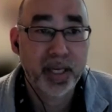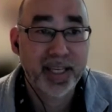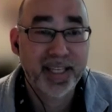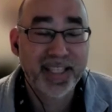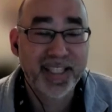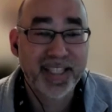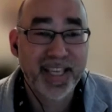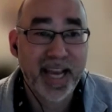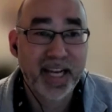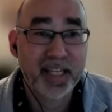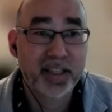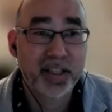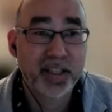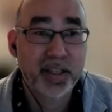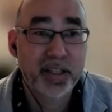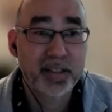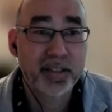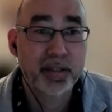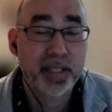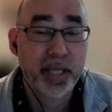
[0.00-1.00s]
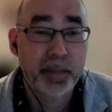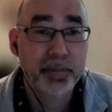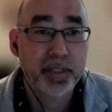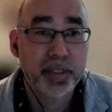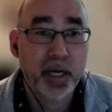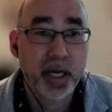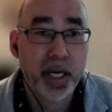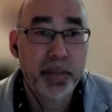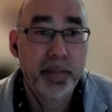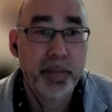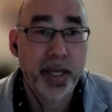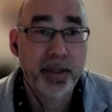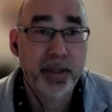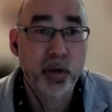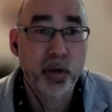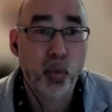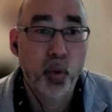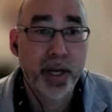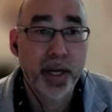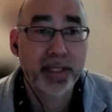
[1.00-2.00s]
exactly the same time and
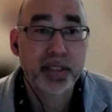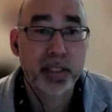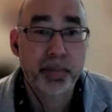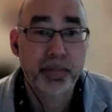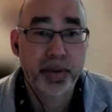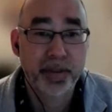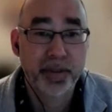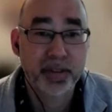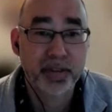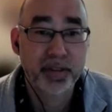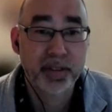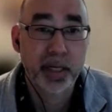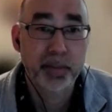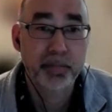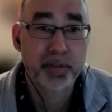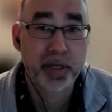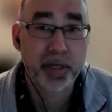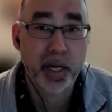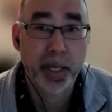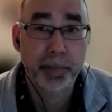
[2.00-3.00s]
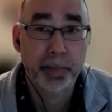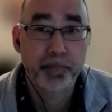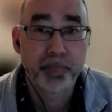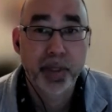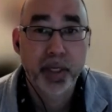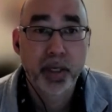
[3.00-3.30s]
then wakes up at the same time.